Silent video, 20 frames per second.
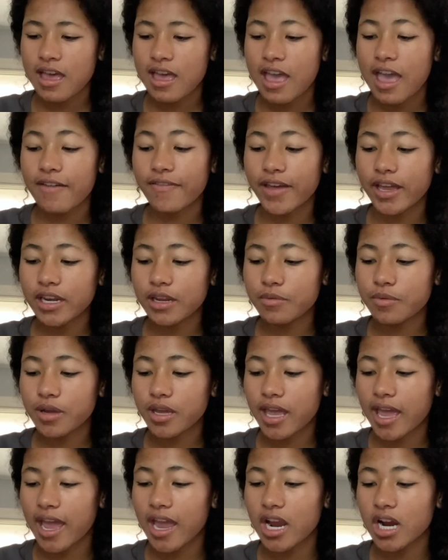If anyone
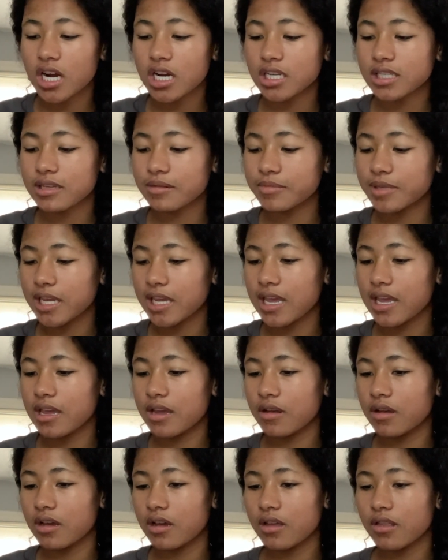cares, I'm taking
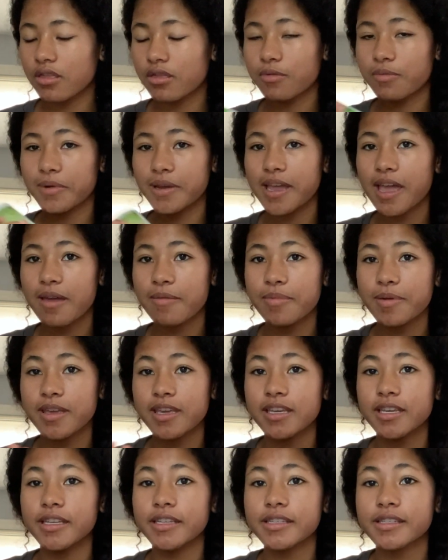3
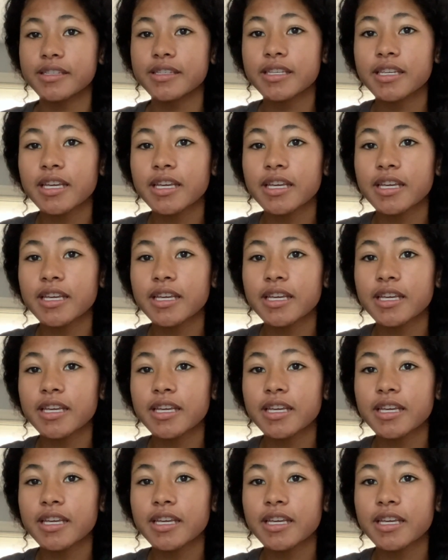APs.